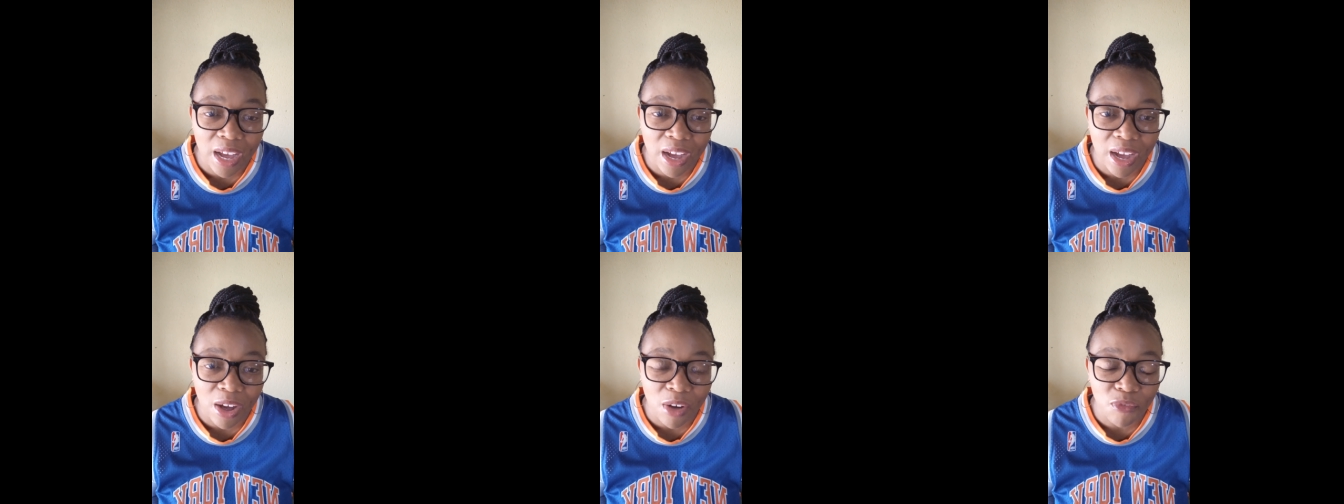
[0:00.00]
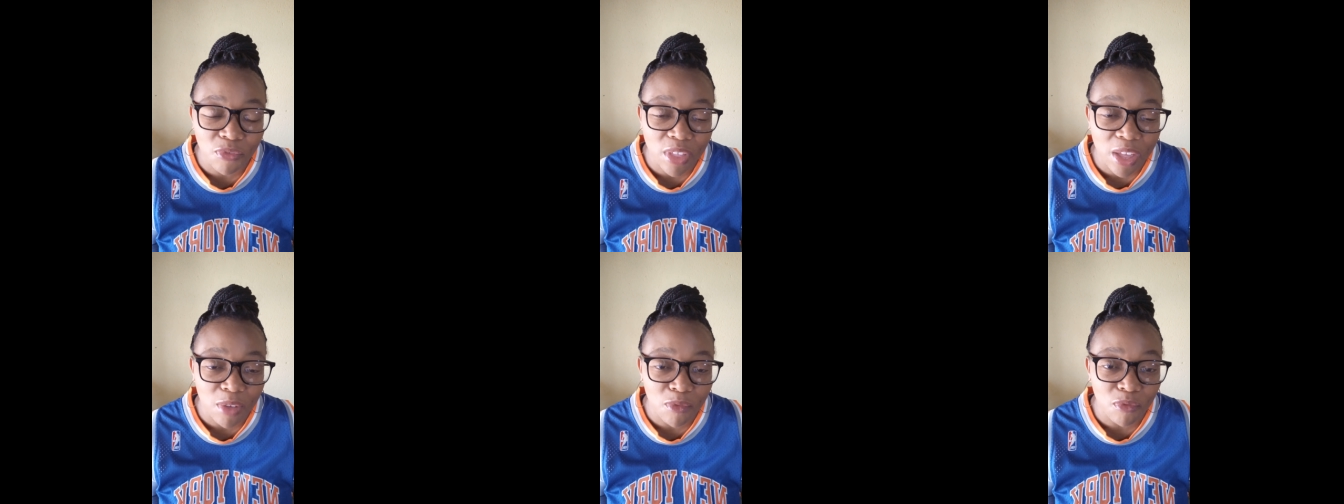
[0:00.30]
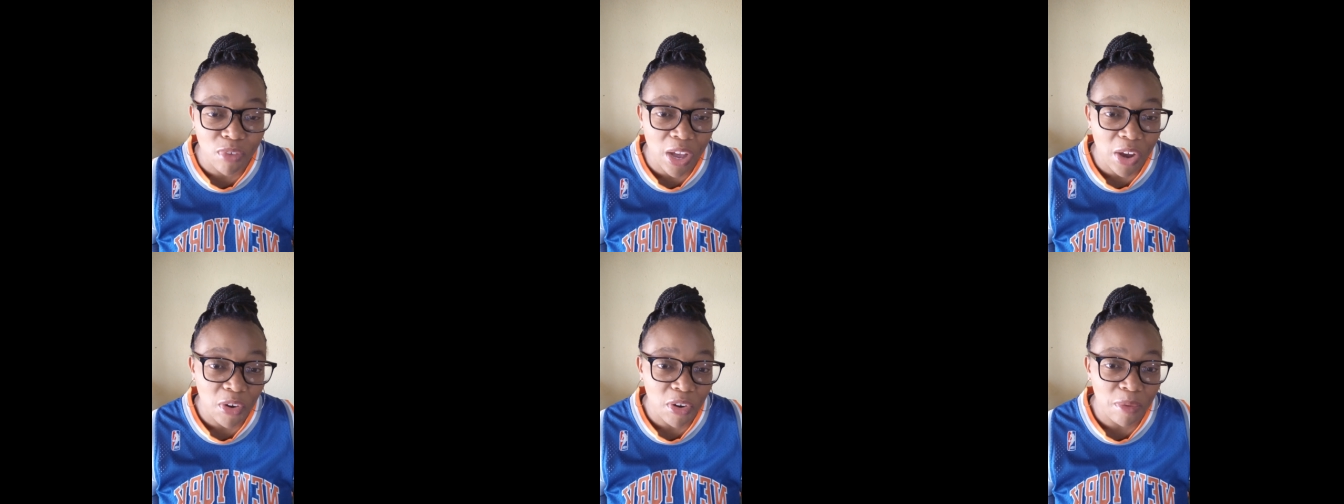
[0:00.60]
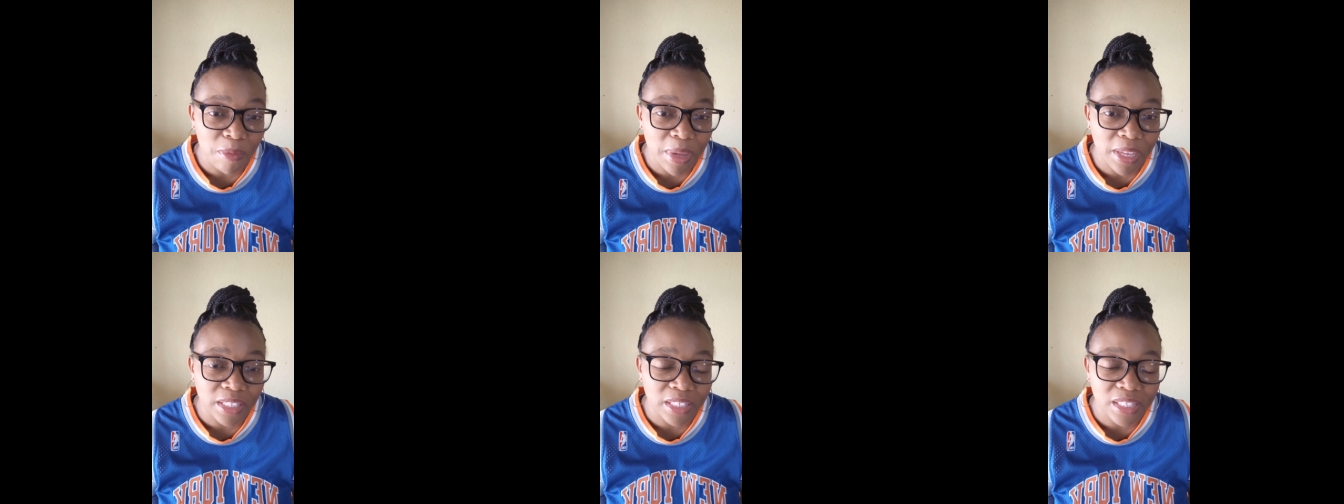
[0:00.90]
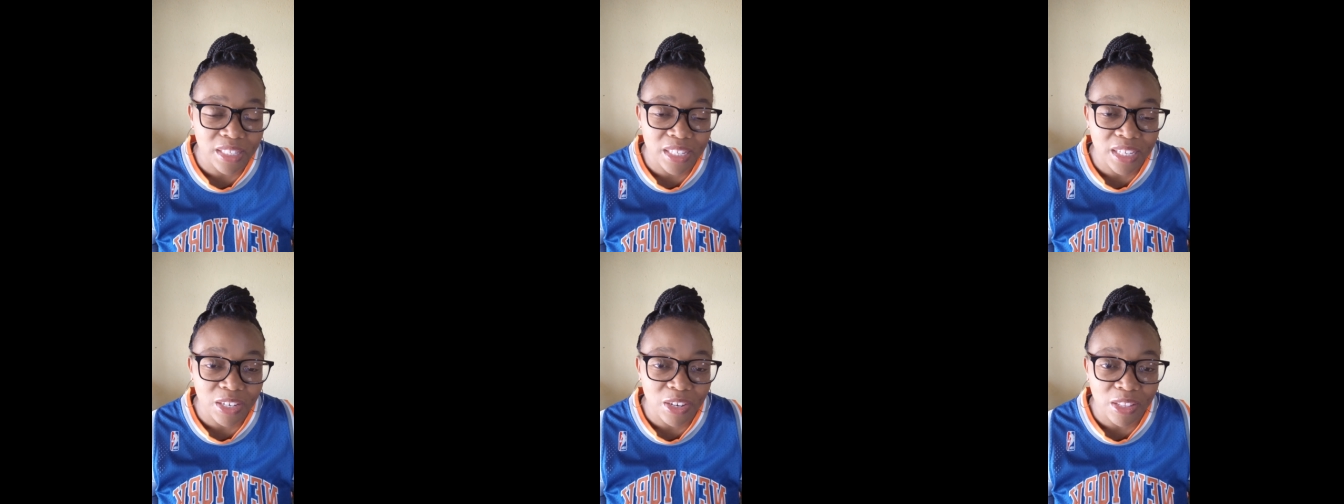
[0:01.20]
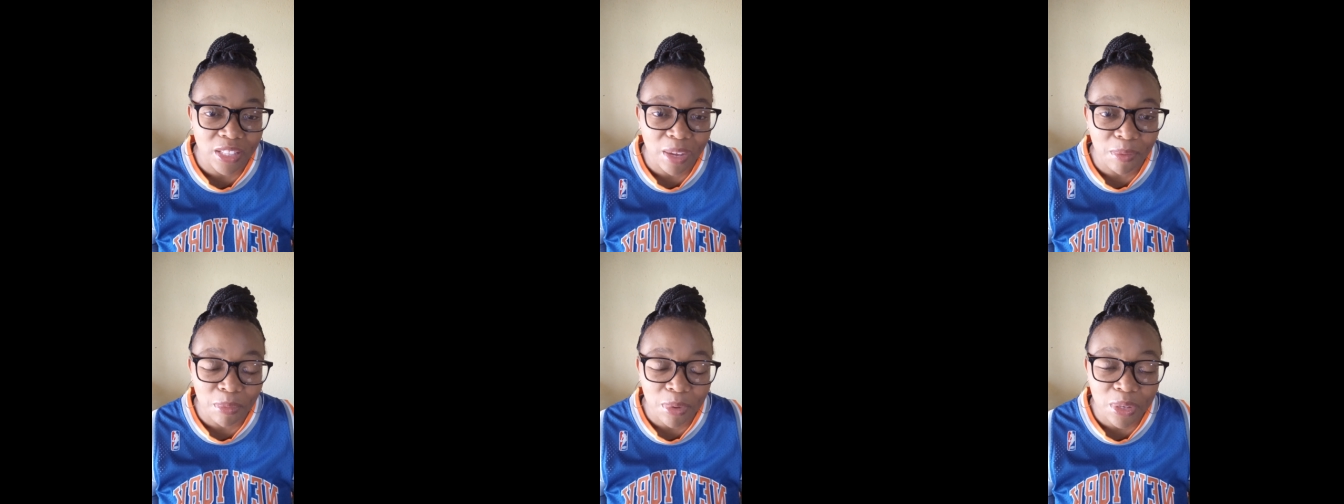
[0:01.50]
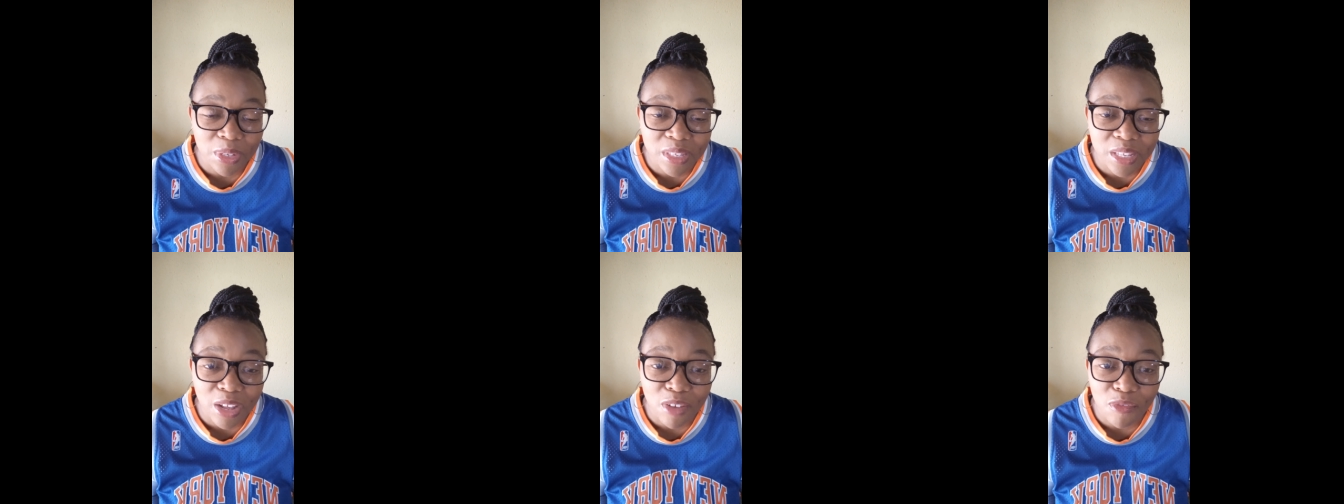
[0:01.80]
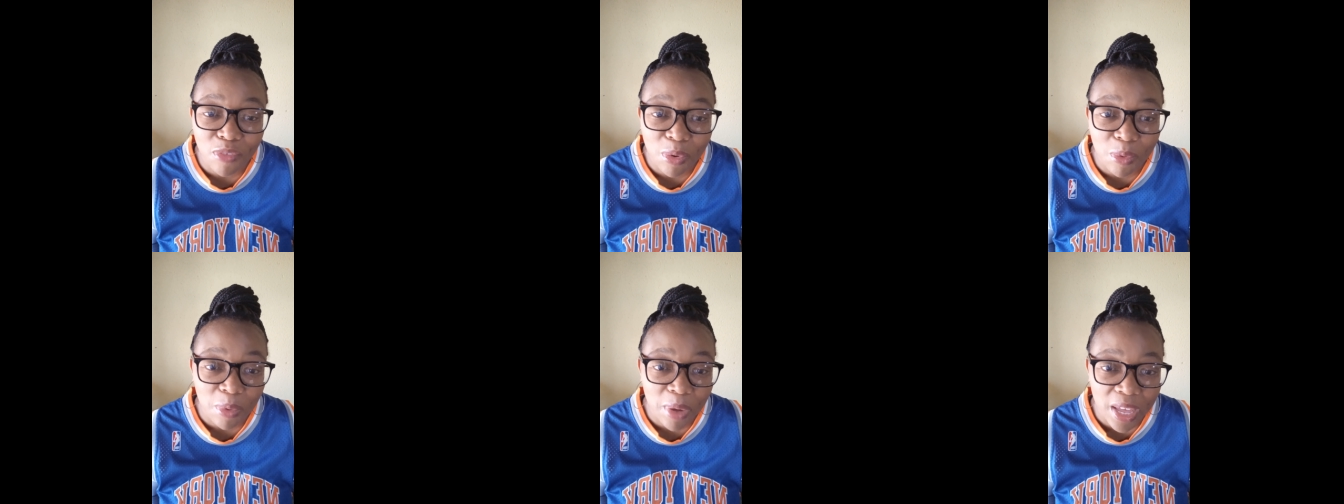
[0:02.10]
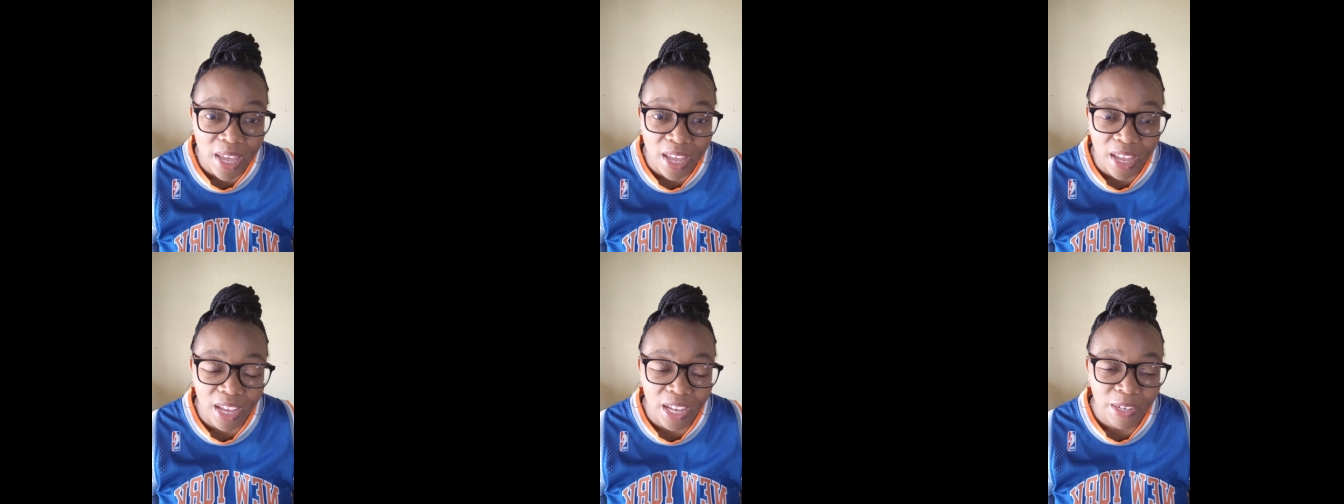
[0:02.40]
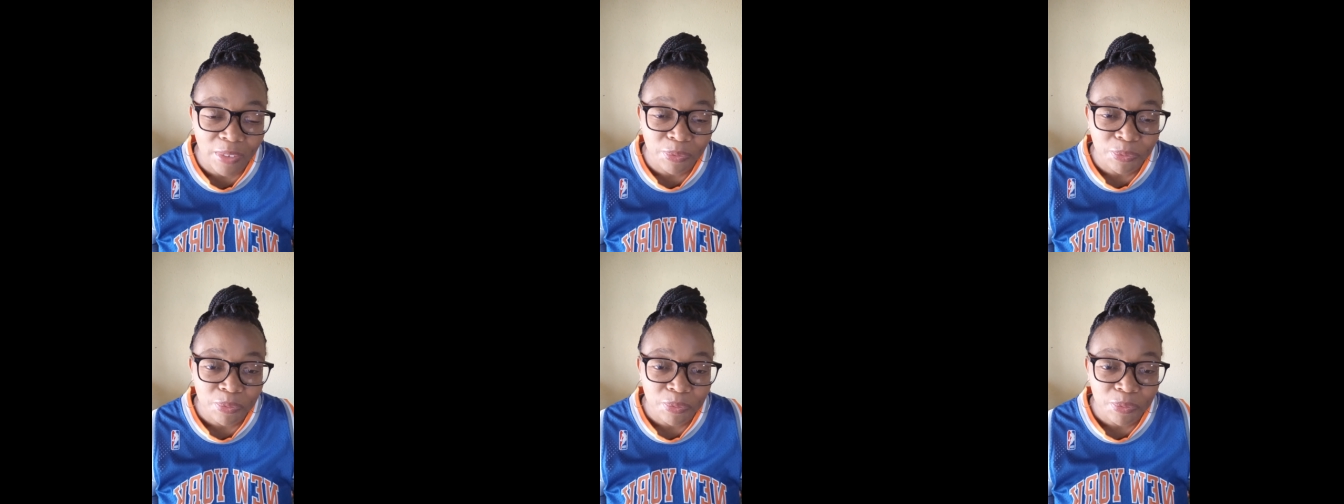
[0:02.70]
of their environments. You know, they're more self-aware.